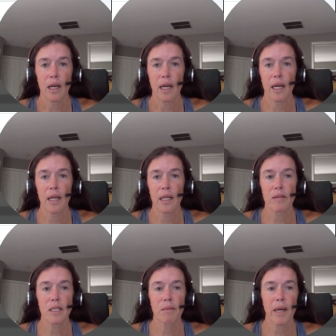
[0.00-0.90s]
and
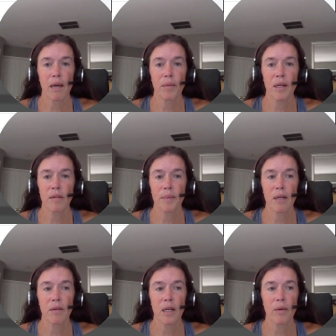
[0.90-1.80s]
you'll see my
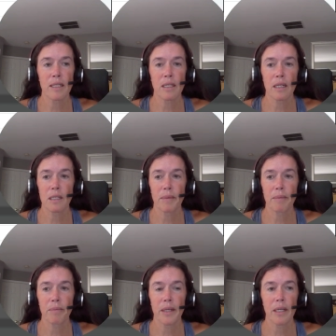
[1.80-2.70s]
MRP request has
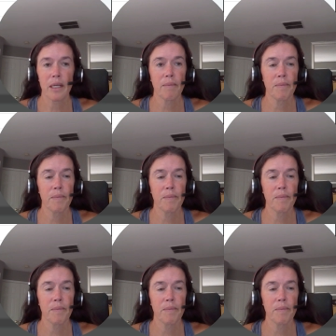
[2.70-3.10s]
been put in,